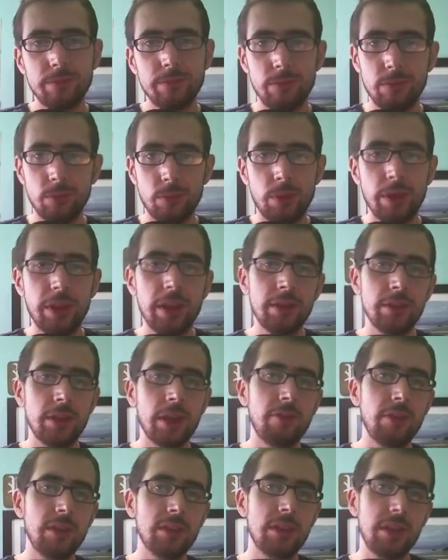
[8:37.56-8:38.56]
well,
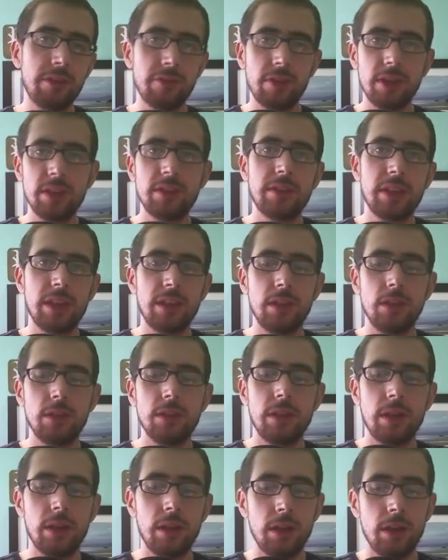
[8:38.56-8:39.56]
they recently released their
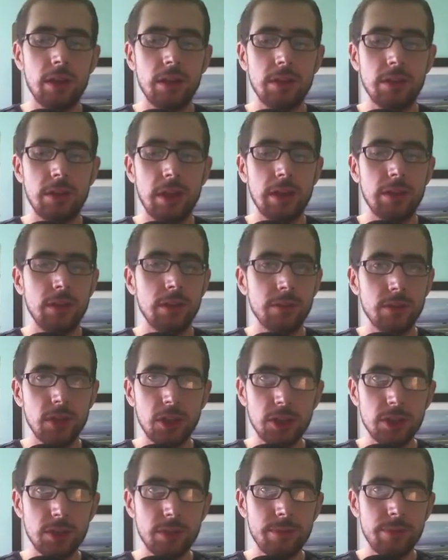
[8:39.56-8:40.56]
new
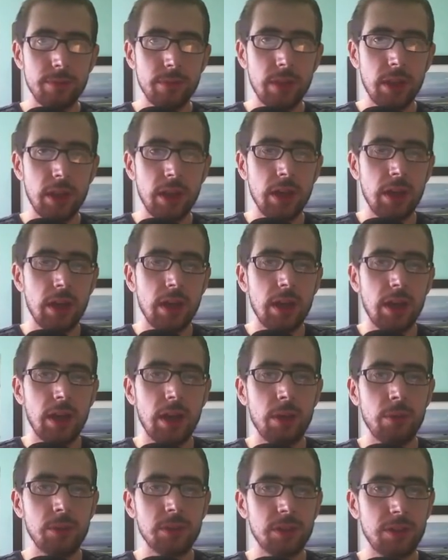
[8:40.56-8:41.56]
version,
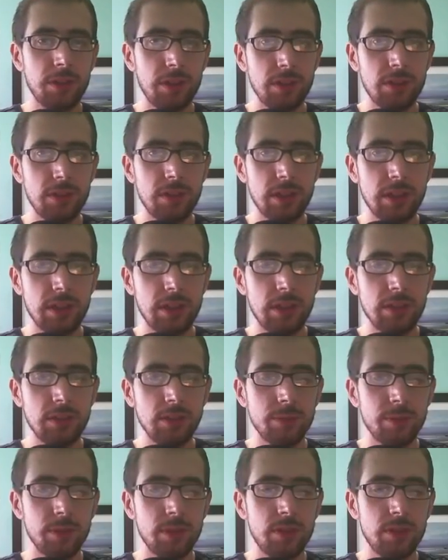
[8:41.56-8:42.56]
which I think you see in
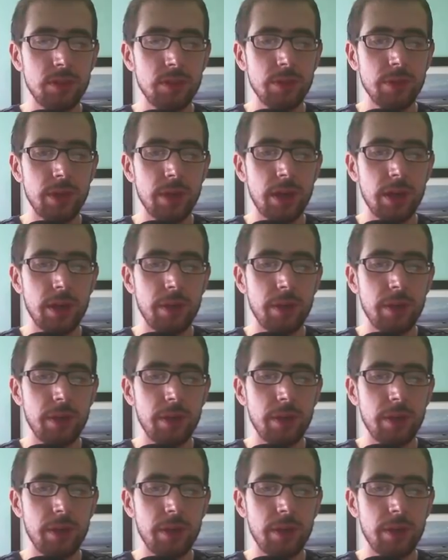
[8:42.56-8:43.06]
Ubuntu.